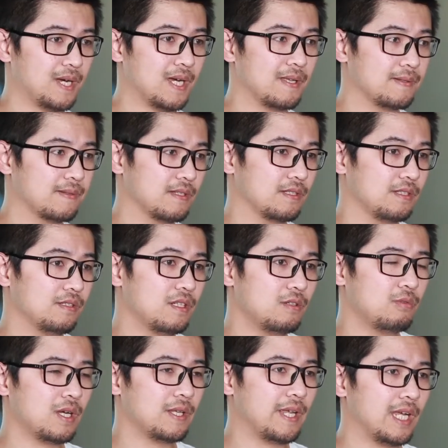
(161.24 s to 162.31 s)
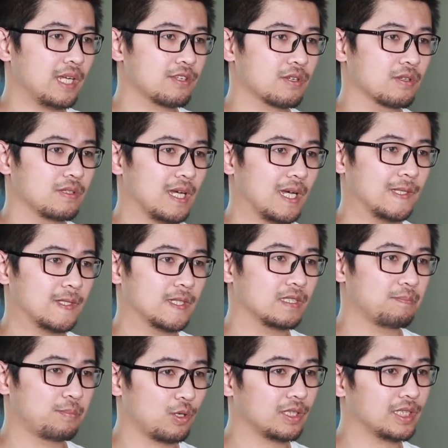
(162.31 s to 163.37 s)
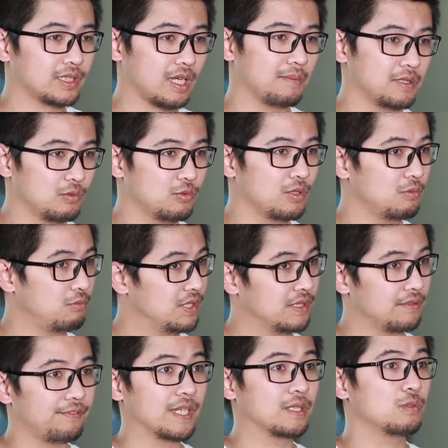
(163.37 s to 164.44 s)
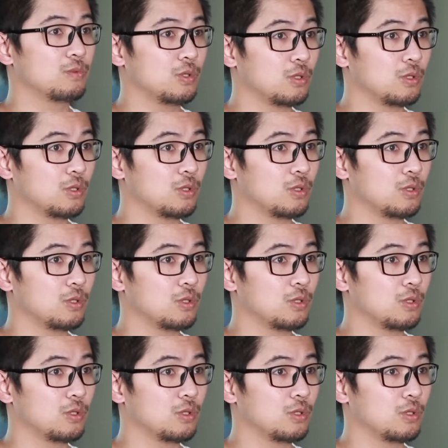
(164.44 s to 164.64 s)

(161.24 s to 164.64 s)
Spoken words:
But you know what? Actually, I think the product company will win the final